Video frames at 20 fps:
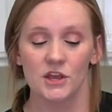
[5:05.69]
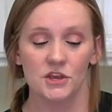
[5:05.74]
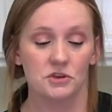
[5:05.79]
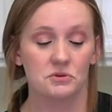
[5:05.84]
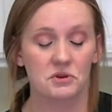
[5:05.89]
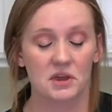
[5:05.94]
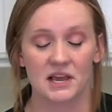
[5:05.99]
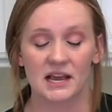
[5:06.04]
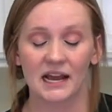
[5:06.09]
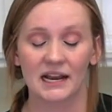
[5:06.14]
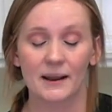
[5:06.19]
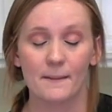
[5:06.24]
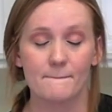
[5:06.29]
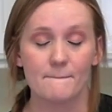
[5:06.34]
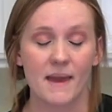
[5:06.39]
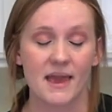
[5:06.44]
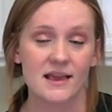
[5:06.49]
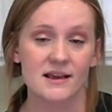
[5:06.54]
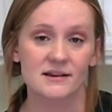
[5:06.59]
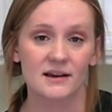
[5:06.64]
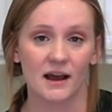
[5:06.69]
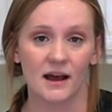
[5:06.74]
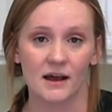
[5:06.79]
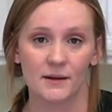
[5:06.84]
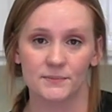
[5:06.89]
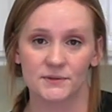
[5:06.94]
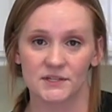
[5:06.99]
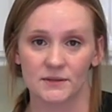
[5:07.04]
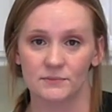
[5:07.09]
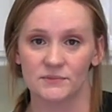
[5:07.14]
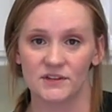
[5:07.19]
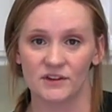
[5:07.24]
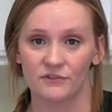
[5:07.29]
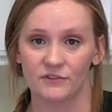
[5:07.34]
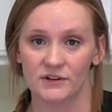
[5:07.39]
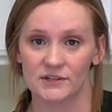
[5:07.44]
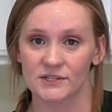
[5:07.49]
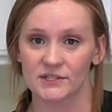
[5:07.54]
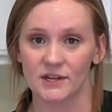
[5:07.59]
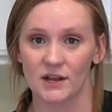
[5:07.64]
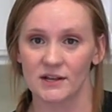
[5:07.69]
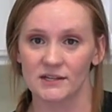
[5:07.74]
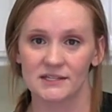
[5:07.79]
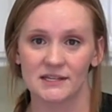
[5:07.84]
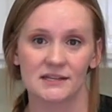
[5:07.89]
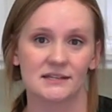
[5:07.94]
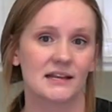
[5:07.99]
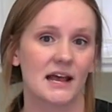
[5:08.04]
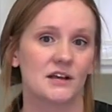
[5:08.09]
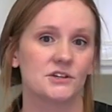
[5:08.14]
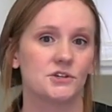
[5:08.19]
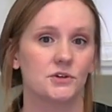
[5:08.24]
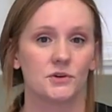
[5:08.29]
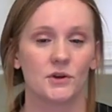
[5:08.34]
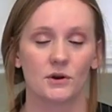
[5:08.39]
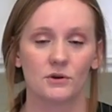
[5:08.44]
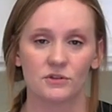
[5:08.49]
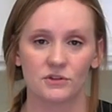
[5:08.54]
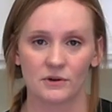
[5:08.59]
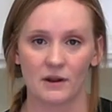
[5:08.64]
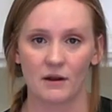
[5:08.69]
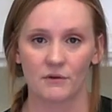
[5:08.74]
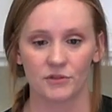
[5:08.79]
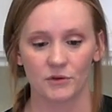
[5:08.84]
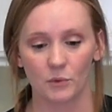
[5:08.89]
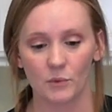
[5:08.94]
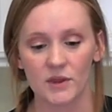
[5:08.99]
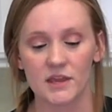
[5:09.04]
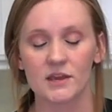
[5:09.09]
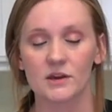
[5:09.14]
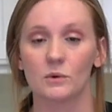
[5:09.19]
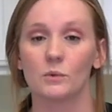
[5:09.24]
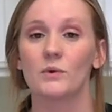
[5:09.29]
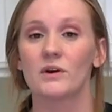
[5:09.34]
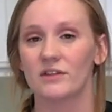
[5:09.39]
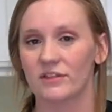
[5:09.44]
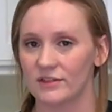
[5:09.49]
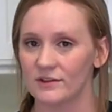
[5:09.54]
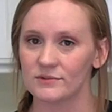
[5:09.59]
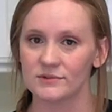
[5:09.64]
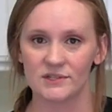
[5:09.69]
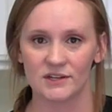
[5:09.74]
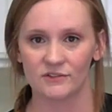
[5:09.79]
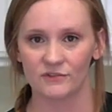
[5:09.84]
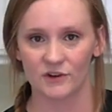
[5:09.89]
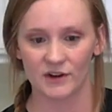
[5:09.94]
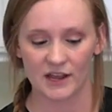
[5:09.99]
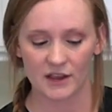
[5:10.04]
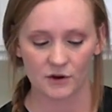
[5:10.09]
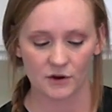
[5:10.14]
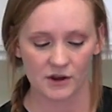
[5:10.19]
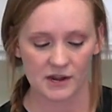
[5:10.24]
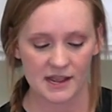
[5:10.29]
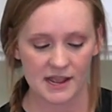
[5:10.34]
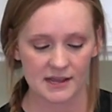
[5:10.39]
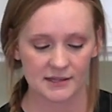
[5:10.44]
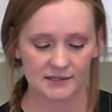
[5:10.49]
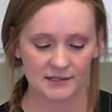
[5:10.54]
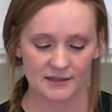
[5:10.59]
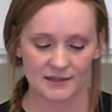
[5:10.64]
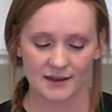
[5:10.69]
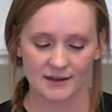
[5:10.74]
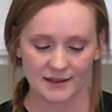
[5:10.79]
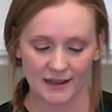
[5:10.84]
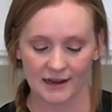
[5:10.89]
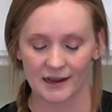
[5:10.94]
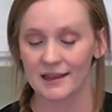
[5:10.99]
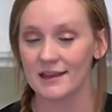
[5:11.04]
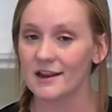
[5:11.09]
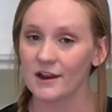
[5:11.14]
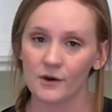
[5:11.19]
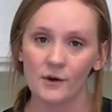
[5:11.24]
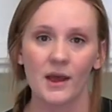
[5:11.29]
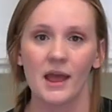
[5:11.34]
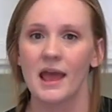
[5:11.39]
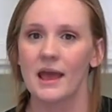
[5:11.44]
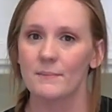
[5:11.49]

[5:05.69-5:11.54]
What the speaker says: You could kind of make up some different sauces as you go throughout the week with those different ingredients, and then kind of, you know,